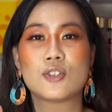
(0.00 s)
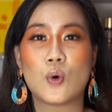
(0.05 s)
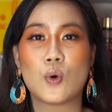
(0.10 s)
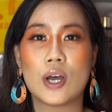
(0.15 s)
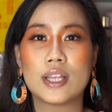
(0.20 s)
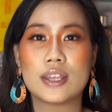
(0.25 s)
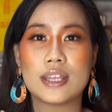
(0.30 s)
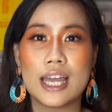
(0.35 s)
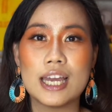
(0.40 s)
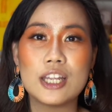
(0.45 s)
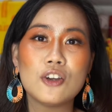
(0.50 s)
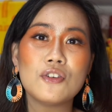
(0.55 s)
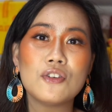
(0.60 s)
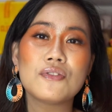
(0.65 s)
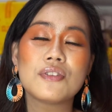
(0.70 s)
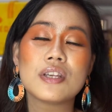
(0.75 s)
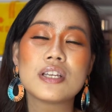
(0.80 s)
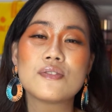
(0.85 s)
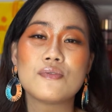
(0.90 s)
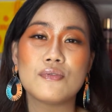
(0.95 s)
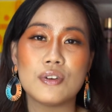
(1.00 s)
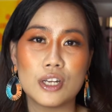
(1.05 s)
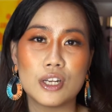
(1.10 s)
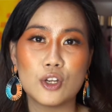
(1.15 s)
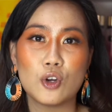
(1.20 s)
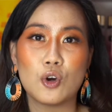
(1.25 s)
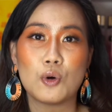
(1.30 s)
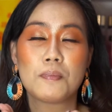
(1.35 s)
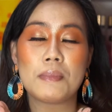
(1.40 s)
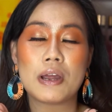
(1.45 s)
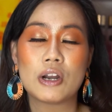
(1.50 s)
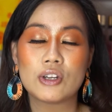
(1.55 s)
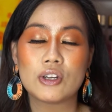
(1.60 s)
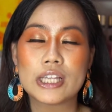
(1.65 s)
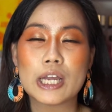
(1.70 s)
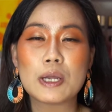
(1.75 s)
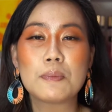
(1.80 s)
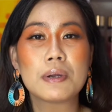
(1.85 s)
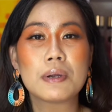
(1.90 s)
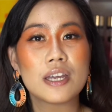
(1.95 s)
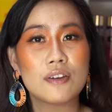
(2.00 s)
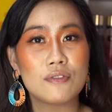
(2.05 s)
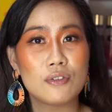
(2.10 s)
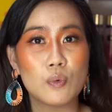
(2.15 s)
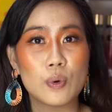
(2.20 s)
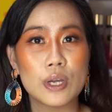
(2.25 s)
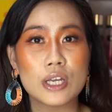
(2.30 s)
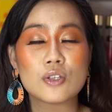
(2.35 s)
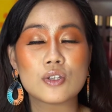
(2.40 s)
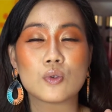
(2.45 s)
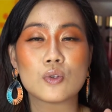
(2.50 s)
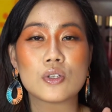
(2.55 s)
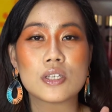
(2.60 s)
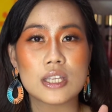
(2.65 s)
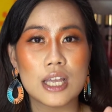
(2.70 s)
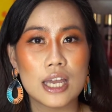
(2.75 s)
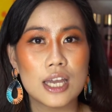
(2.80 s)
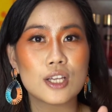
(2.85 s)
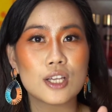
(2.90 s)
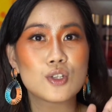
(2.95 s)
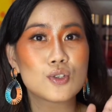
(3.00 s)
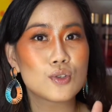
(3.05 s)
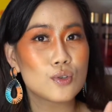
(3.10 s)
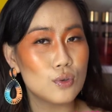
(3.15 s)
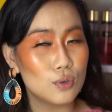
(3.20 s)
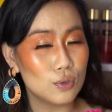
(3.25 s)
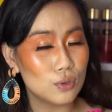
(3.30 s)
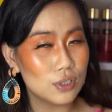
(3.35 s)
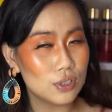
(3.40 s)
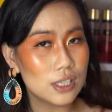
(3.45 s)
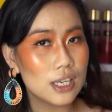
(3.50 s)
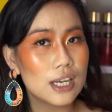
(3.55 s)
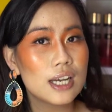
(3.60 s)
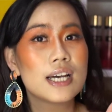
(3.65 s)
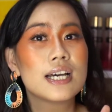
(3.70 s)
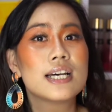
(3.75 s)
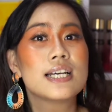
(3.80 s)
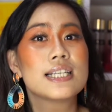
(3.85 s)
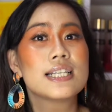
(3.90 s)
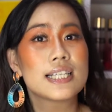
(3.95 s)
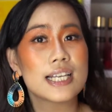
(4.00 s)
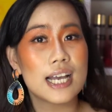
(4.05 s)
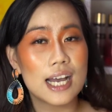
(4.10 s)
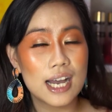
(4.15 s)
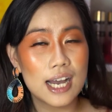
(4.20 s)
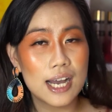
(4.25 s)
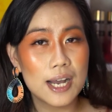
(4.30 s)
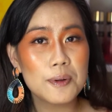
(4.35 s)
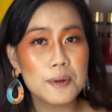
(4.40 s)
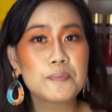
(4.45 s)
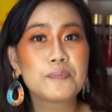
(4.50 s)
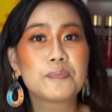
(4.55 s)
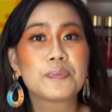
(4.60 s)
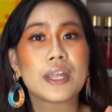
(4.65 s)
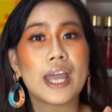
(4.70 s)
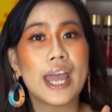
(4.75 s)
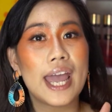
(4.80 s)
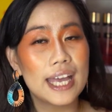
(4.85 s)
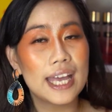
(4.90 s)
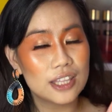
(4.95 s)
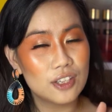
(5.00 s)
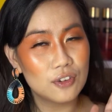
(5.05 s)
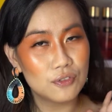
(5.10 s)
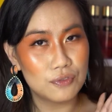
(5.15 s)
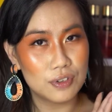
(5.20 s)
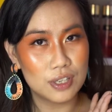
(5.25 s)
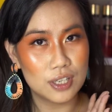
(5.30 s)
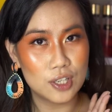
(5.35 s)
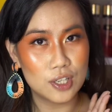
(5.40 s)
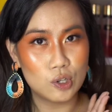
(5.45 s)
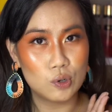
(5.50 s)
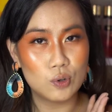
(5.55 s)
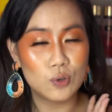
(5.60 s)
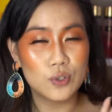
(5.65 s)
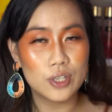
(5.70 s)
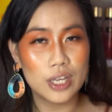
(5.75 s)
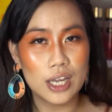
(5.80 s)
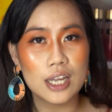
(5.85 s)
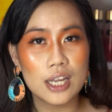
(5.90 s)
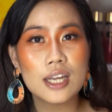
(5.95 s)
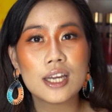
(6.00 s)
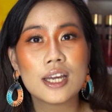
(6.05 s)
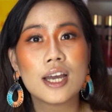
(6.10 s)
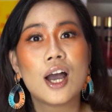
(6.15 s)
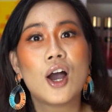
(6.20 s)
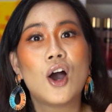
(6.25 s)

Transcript: So at the of this video, meron tayong pa-giveaway. So stay tuned sa end ng video, okay?